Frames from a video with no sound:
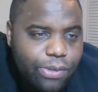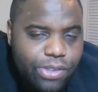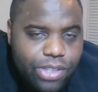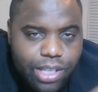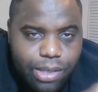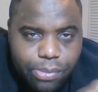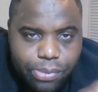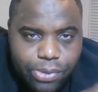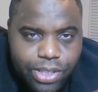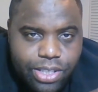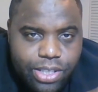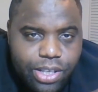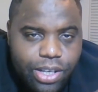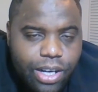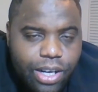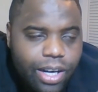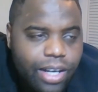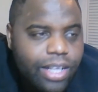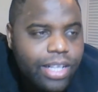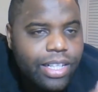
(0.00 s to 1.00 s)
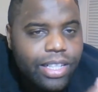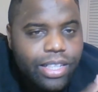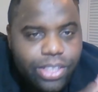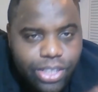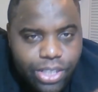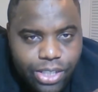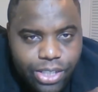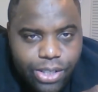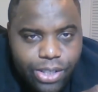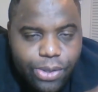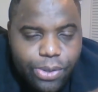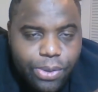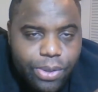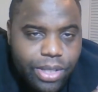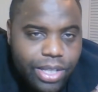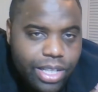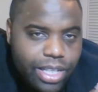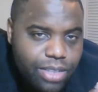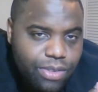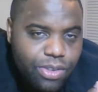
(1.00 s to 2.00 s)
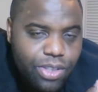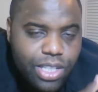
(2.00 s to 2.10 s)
If you see a police car, you know who it is.